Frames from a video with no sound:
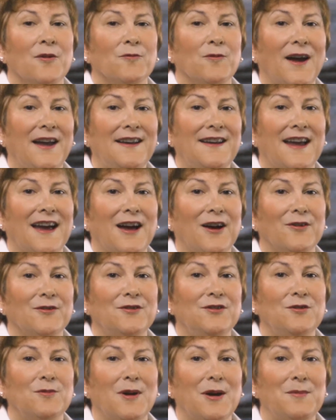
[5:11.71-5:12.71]
Right now,
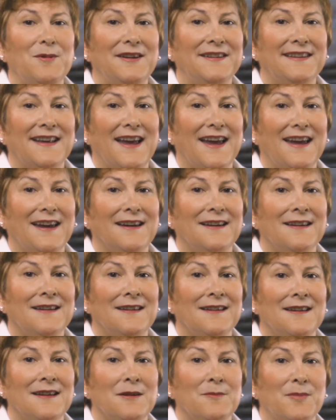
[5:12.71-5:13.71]
you may be saying,
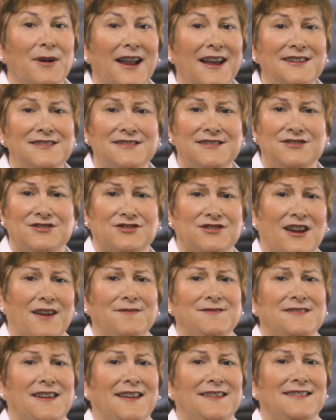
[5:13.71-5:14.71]
but I see
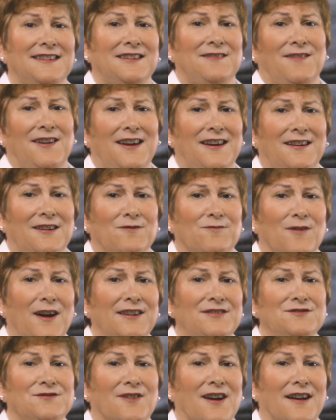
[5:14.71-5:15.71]
chefs on TV and in
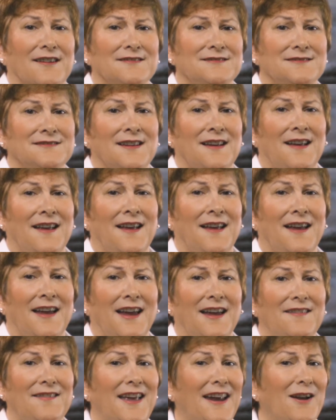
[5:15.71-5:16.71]
restaurants,
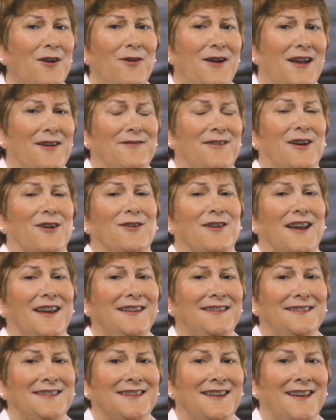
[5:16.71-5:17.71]
and they don't have
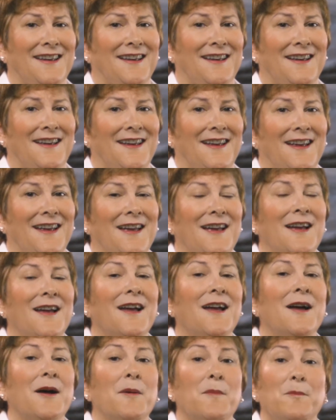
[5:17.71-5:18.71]
hairnets.
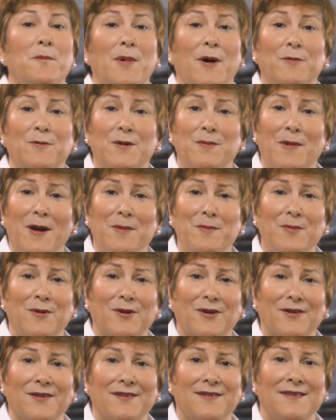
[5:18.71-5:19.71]
But
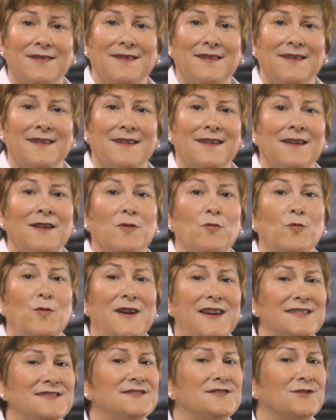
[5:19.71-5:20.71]
remember,
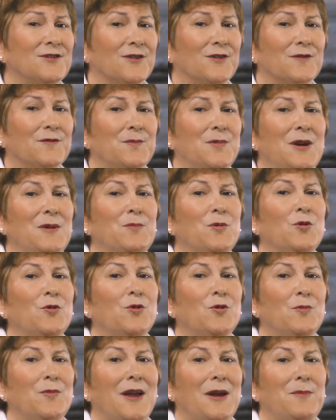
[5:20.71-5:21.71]
we serve people
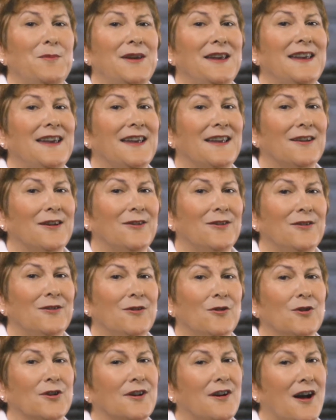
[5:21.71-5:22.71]
who may be
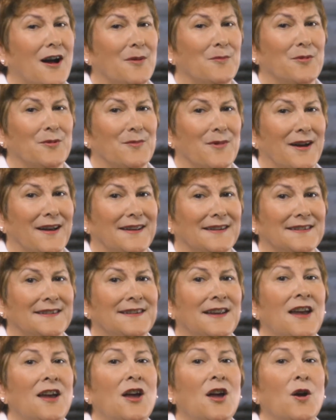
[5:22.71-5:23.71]
ill or
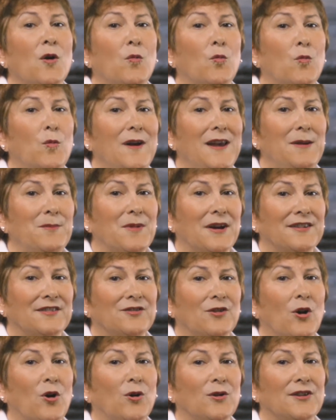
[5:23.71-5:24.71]
compromised. We
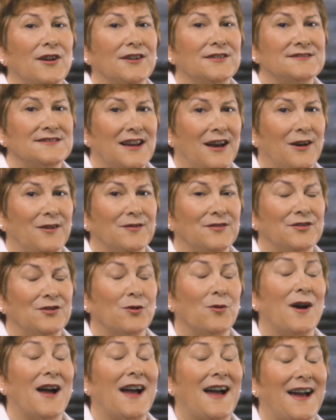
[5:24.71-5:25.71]
must hold ourselves
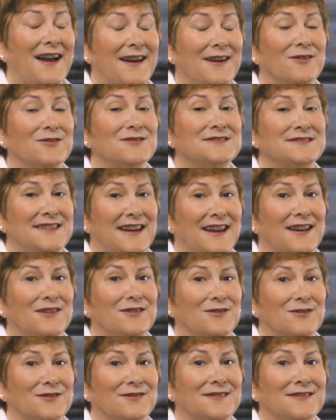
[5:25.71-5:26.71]
to a higher
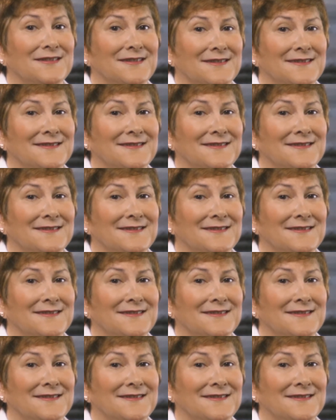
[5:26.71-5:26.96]
standard.